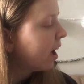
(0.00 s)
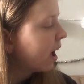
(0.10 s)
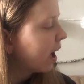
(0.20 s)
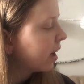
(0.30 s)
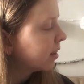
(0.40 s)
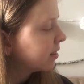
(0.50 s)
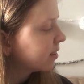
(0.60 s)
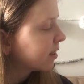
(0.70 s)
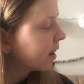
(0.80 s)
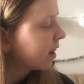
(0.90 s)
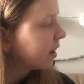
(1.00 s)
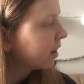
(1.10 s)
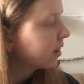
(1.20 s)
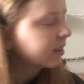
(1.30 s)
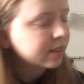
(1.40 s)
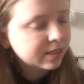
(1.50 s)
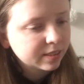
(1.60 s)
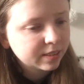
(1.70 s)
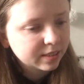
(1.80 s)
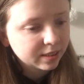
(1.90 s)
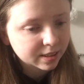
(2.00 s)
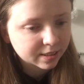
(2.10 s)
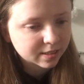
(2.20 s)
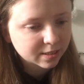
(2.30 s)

And uh, yes,